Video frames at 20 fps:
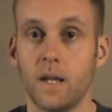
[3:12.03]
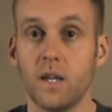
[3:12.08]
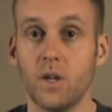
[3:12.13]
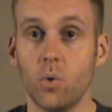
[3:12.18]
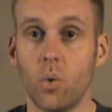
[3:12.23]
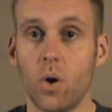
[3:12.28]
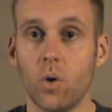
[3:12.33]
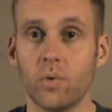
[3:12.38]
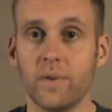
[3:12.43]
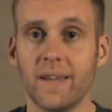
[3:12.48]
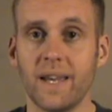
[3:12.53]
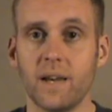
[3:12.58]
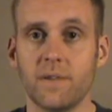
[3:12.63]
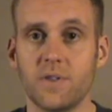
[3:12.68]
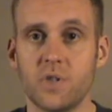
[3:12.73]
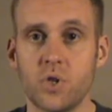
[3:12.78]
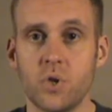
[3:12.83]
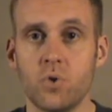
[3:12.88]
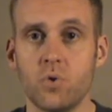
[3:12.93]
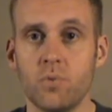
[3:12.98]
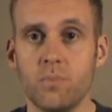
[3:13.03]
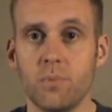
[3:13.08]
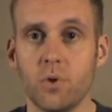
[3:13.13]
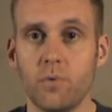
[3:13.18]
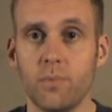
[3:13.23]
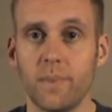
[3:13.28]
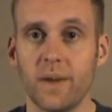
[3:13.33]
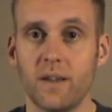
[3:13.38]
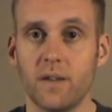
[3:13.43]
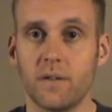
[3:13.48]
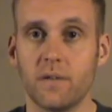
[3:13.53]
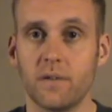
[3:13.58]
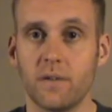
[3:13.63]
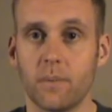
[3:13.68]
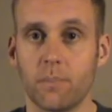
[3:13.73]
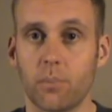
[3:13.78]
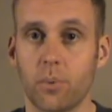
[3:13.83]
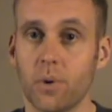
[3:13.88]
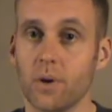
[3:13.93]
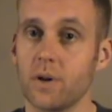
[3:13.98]
You only have 2 movements
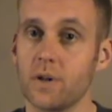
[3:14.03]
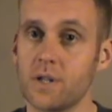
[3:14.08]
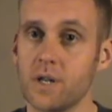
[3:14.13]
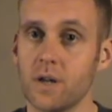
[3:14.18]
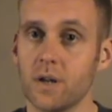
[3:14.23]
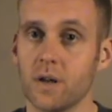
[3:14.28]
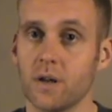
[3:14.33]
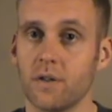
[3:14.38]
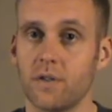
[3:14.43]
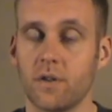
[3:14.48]
per turn,